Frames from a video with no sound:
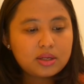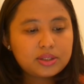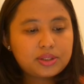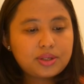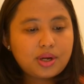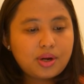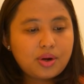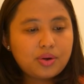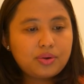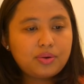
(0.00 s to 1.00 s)

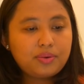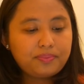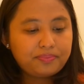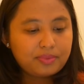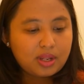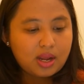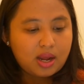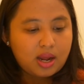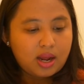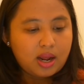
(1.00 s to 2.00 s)
So
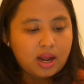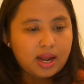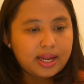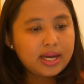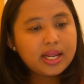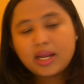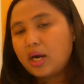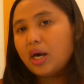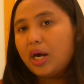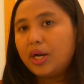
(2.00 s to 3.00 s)
in
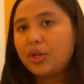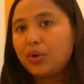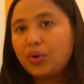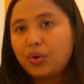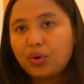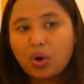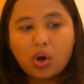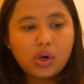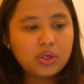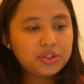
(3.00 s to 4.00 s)
here you
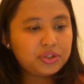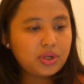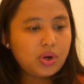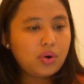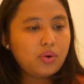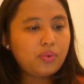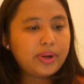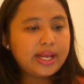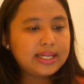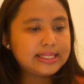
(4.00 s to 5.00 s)
also
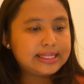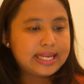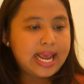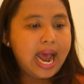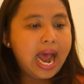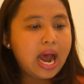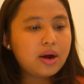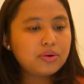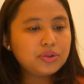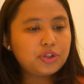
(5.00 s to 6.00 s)
will see
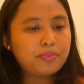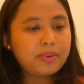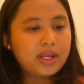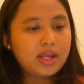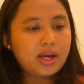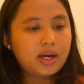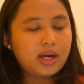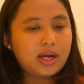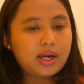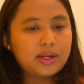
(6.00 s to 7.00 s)
how to be
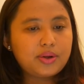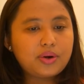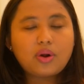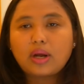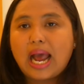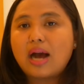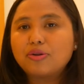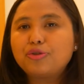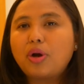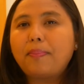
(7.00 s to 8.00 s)
you know, like
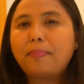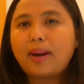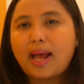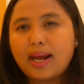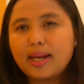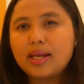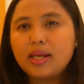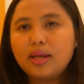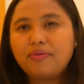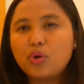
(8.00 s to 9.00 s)
how to apply
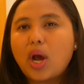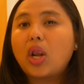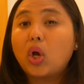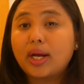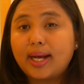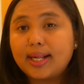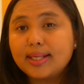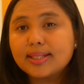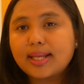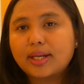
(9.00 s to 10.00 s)
if you are
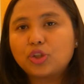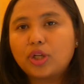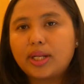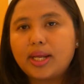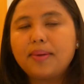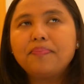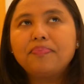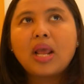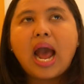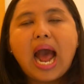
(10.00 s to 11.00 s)
locals actually,
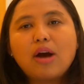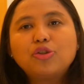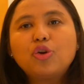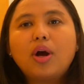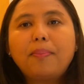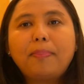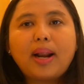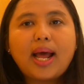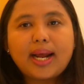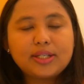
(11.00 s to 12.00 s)
how to
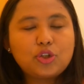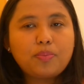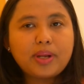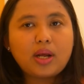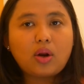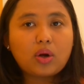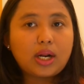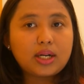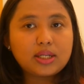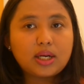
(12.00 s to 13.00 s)
apply to be a
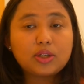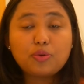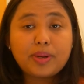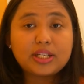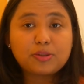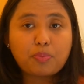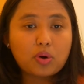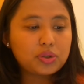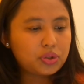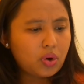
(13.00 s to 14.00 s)
local to be a
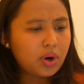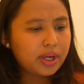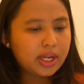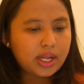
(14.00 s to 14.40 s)
sponsor.